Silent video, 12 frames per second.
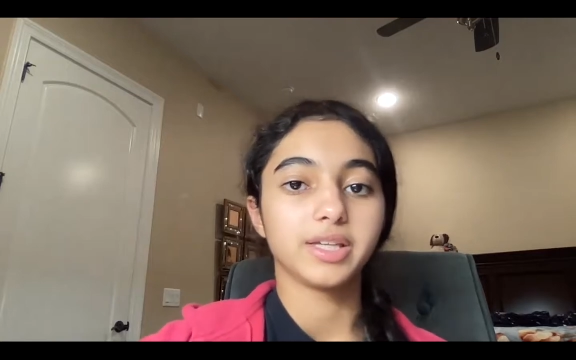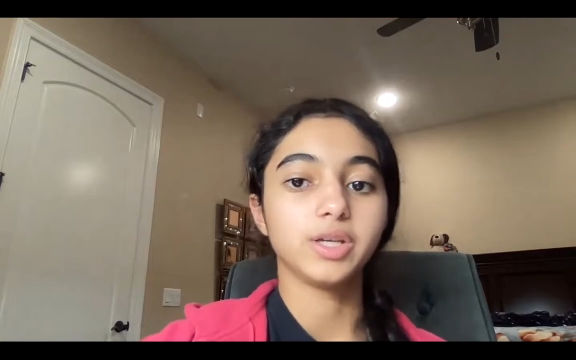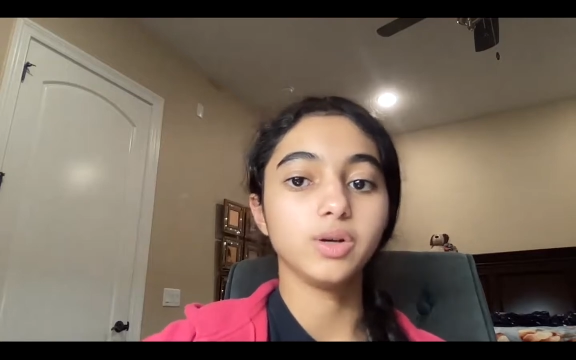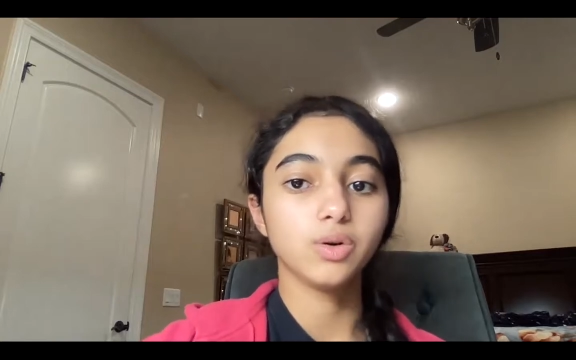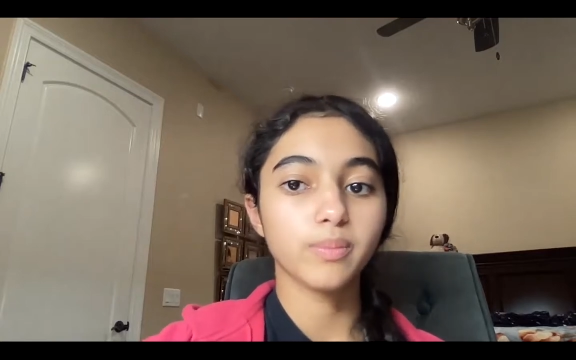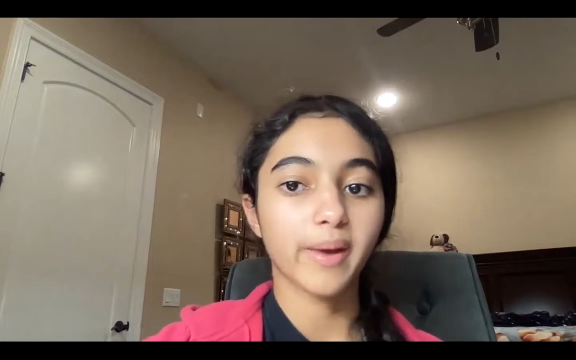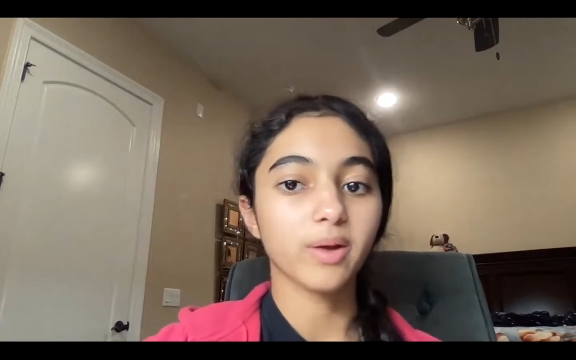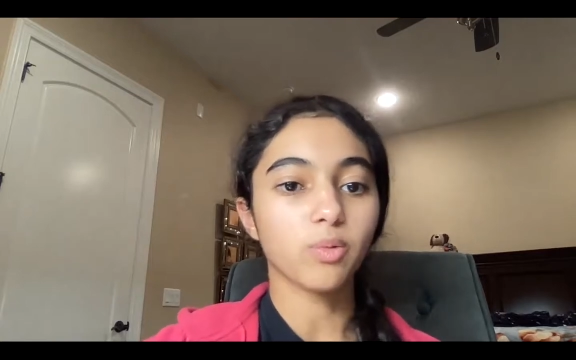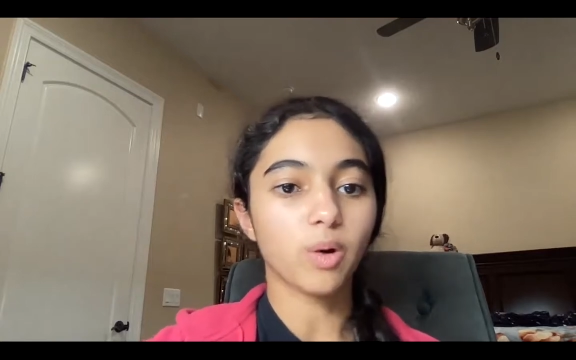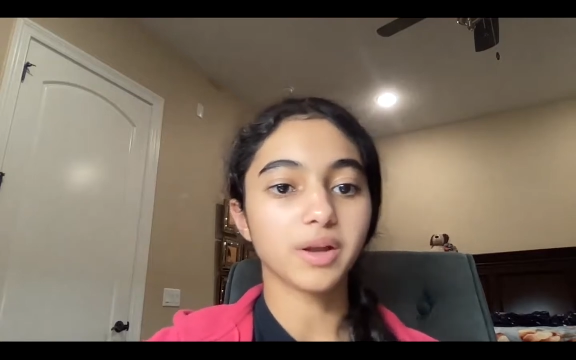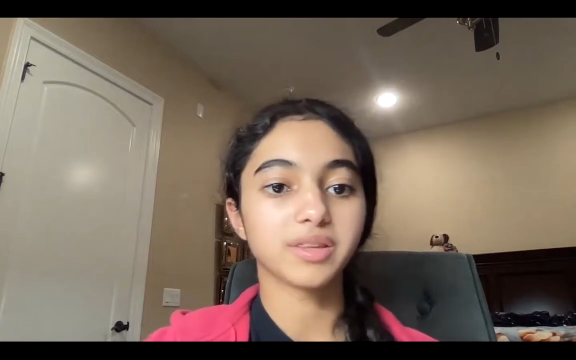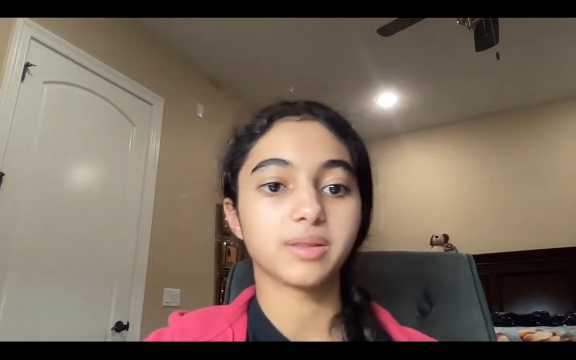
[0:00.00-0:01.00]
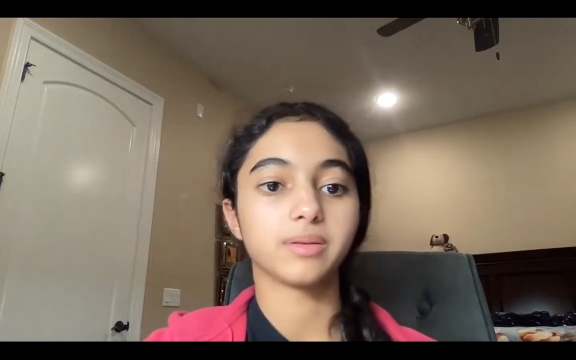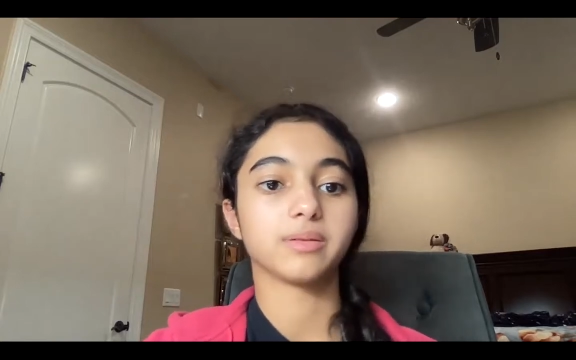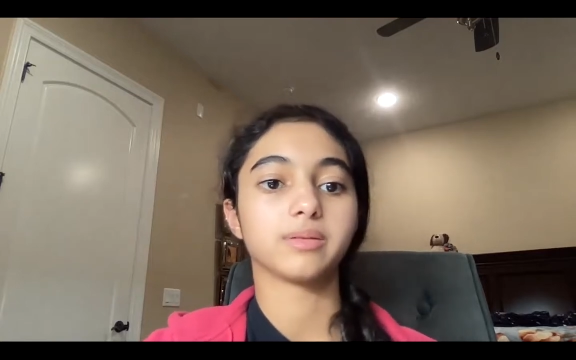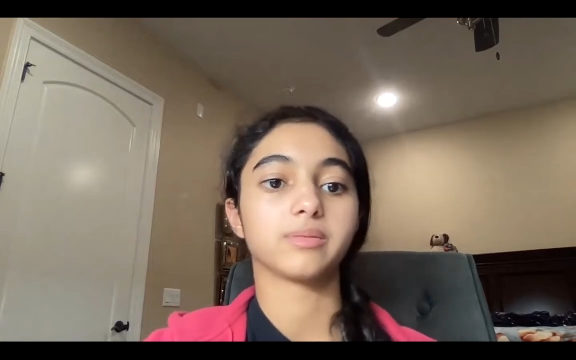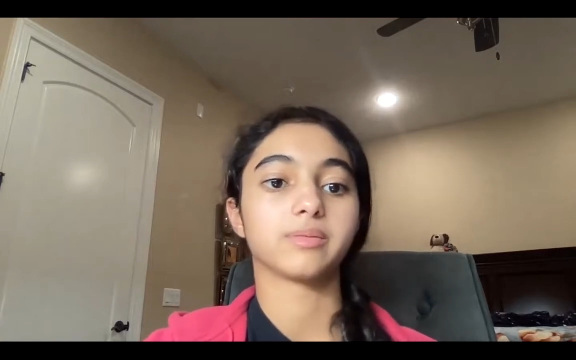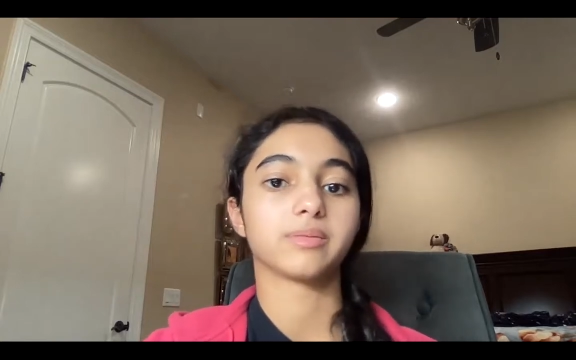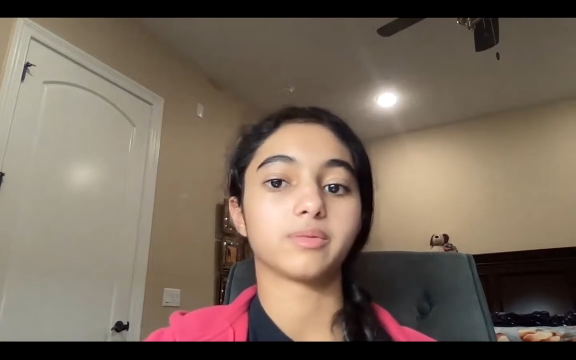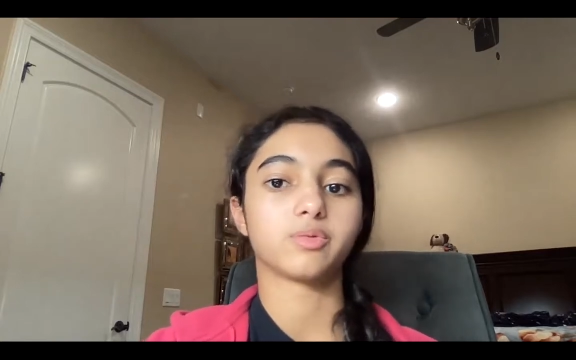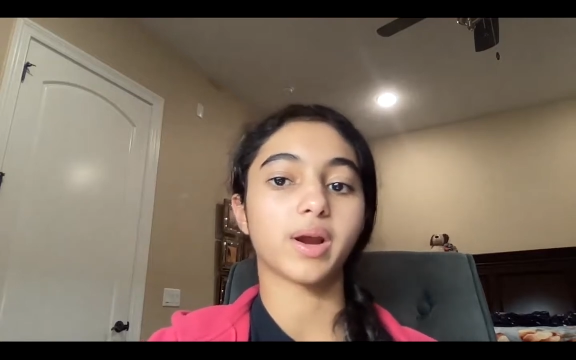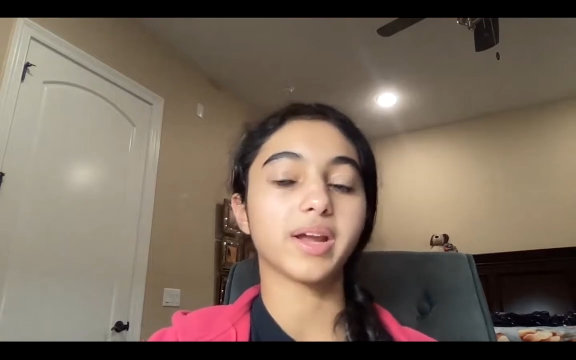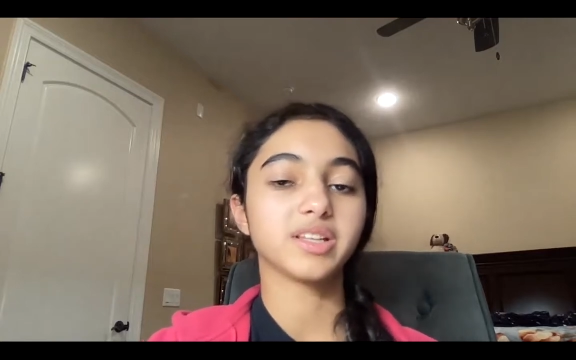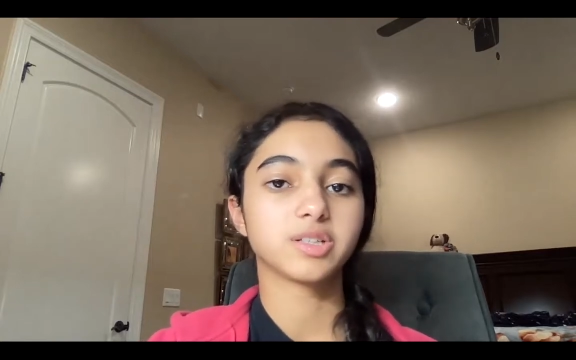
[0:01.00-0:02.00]
You might want the
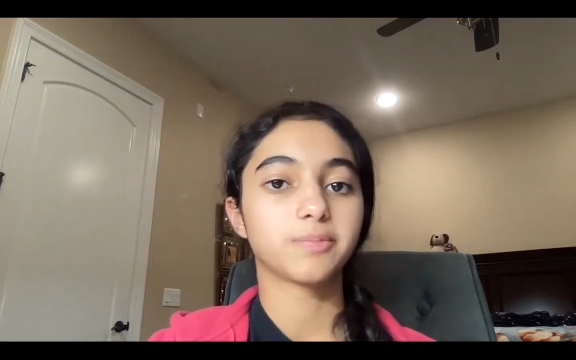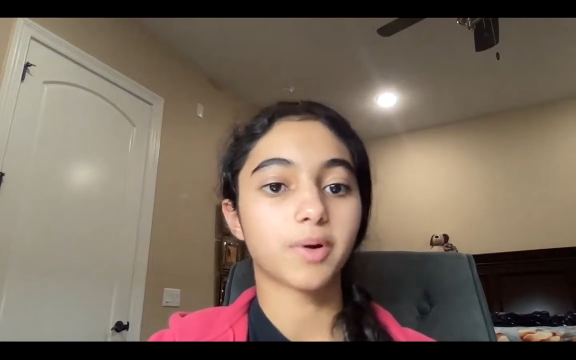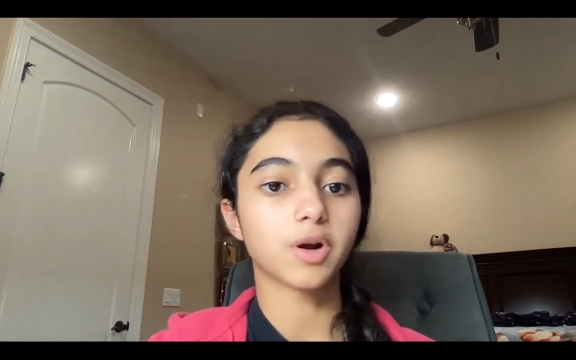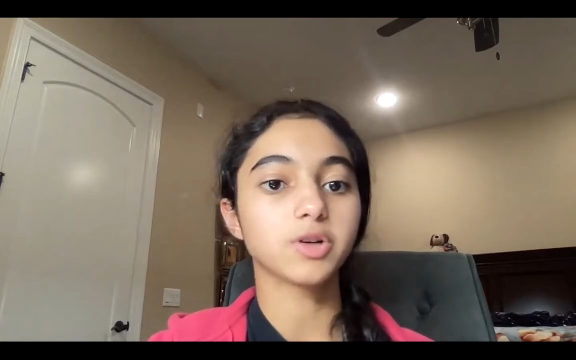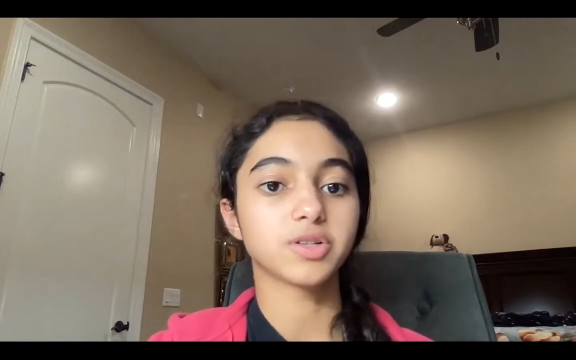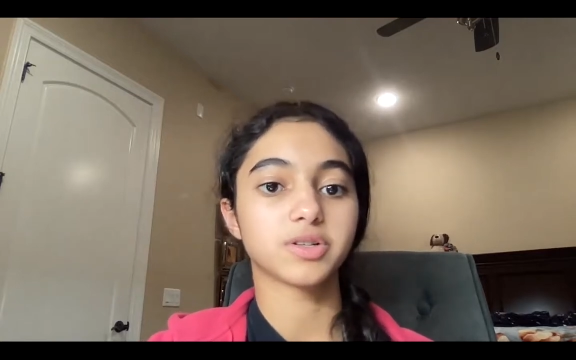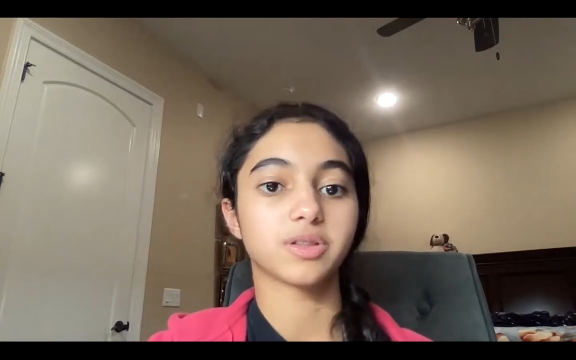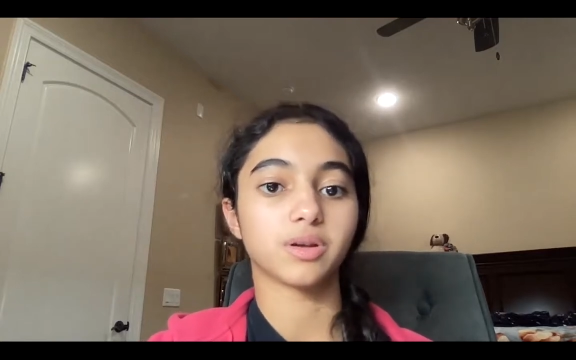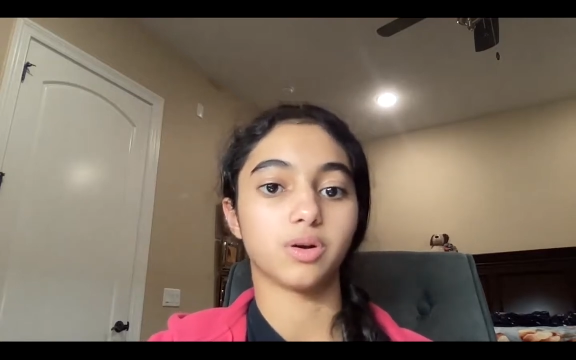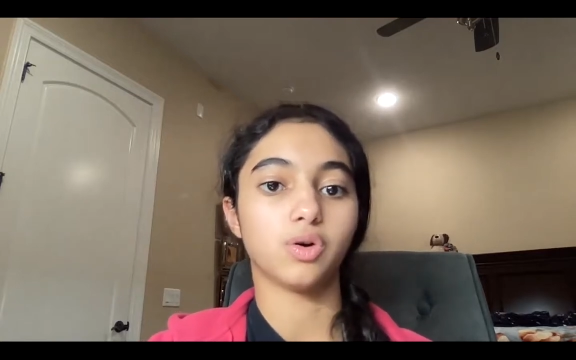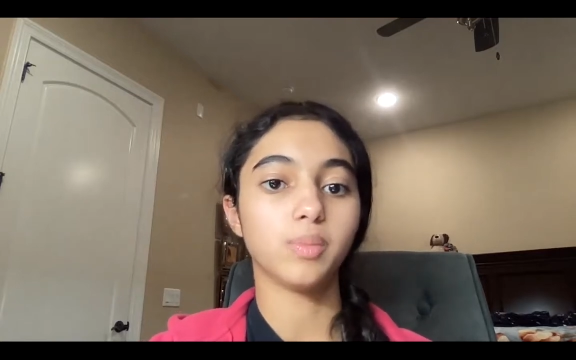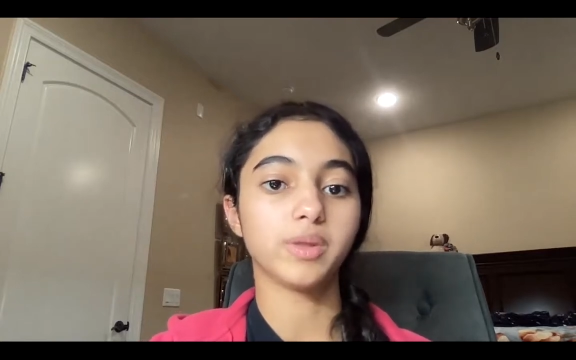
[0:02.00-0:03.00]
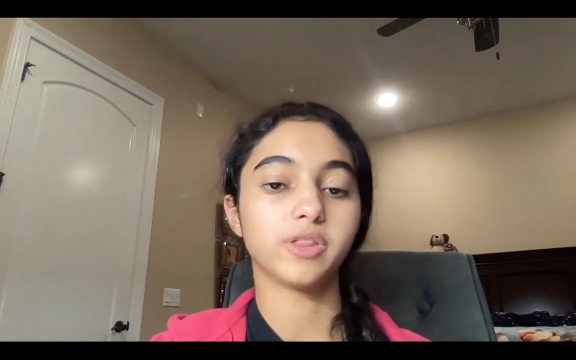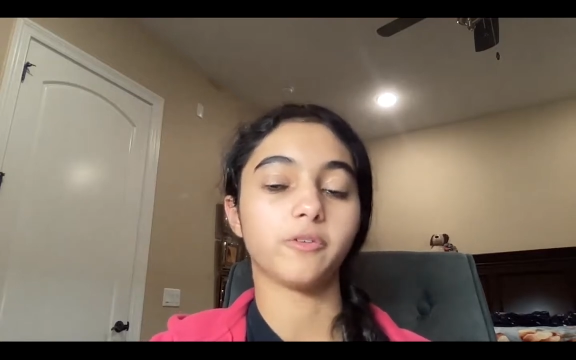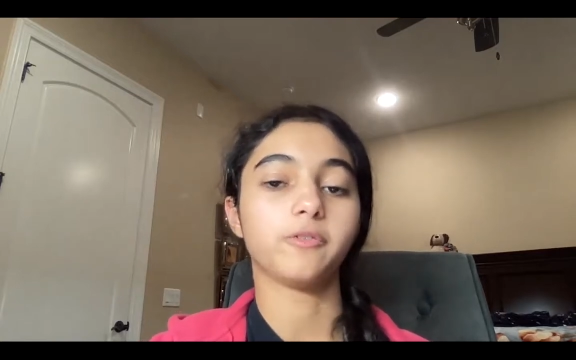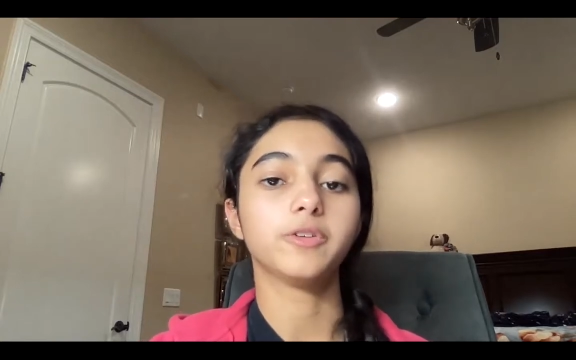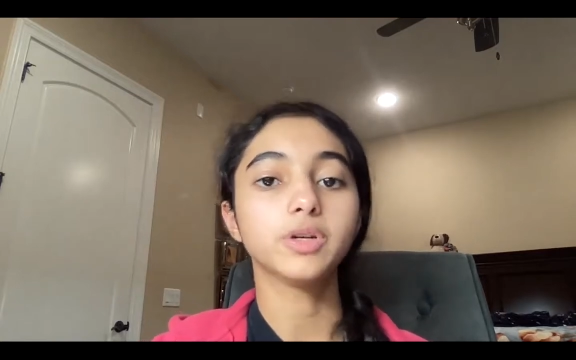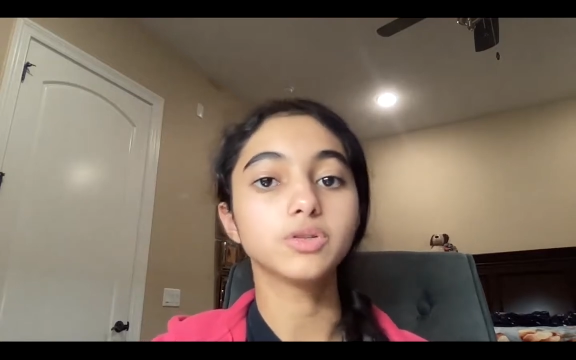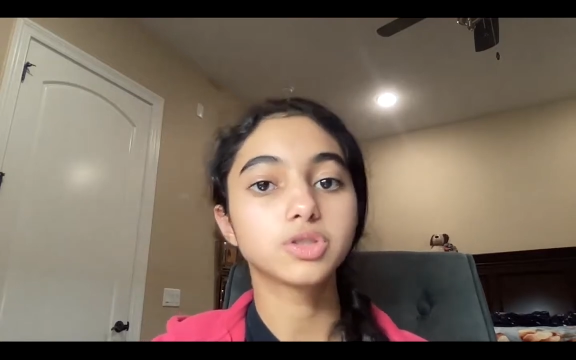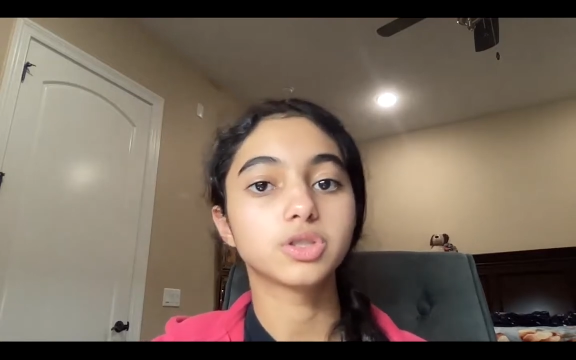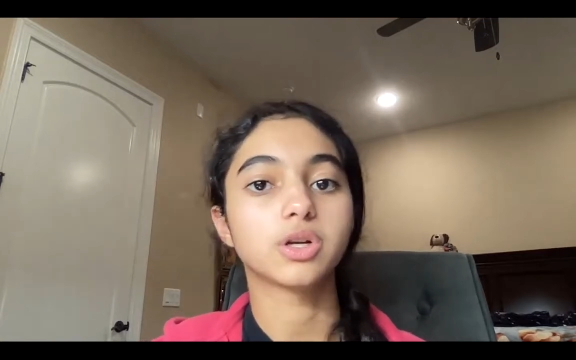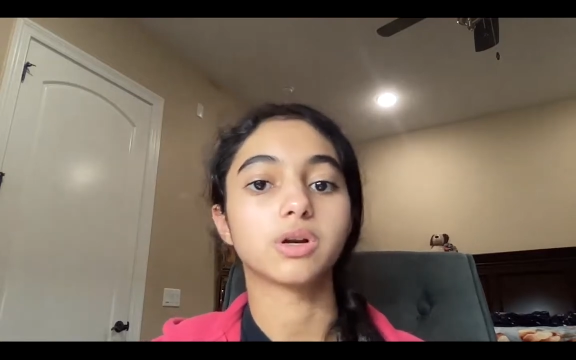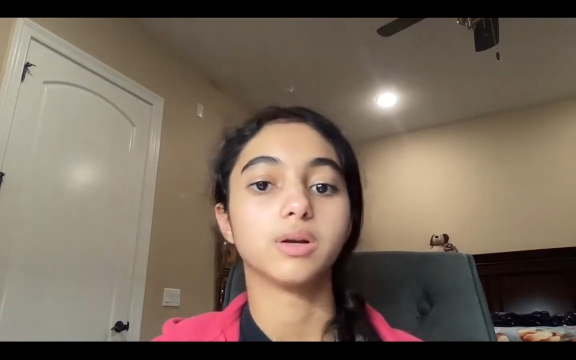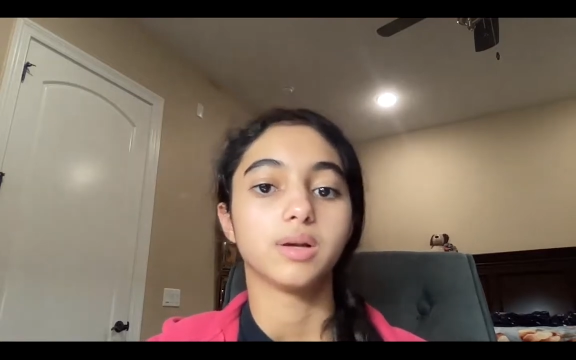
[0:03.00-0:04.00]
right to purchase the home in the
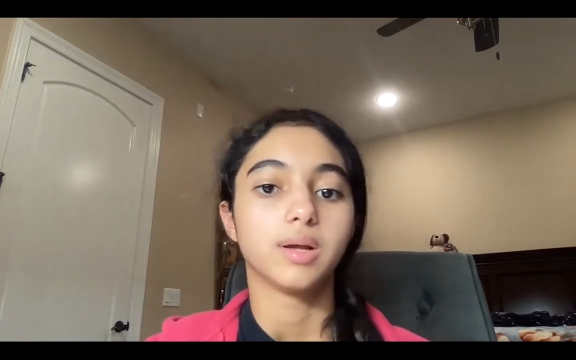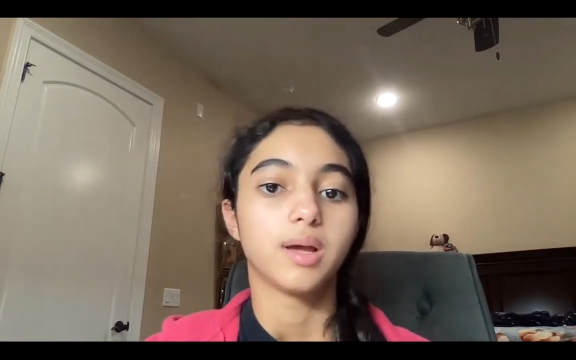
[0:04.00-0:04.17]
future,